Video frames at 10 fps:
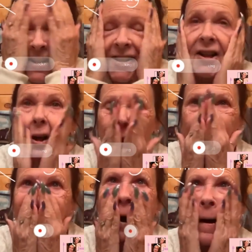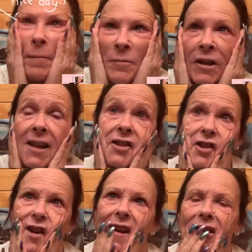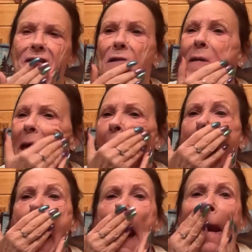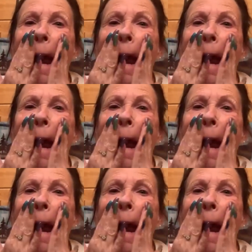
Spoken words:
We've been down to the cities yesterday, so we